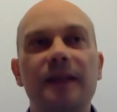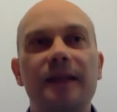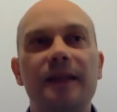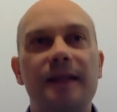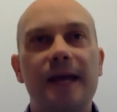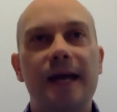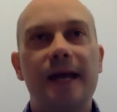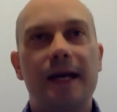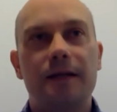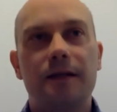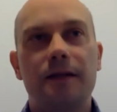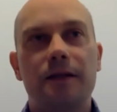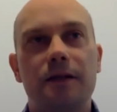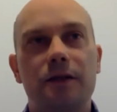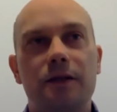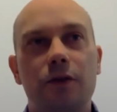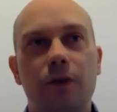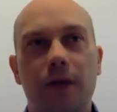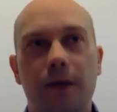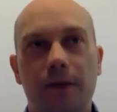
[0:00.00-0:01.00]
the access
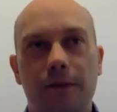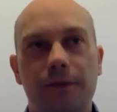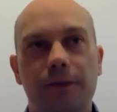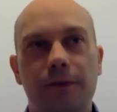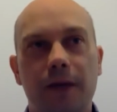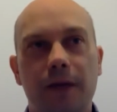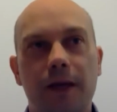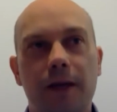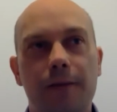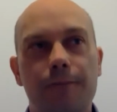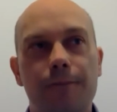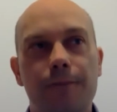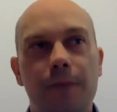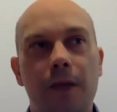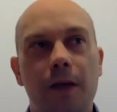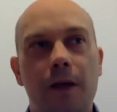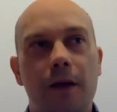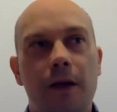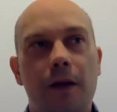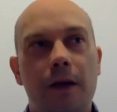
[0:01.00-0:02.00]
to healthcare.
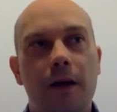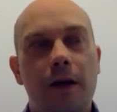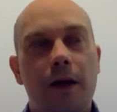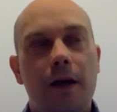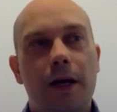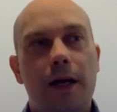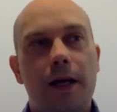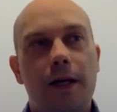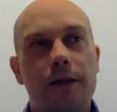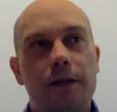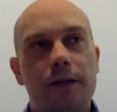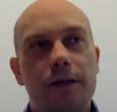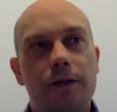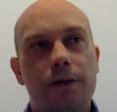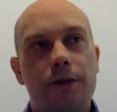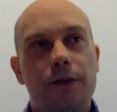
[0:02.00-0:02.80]
And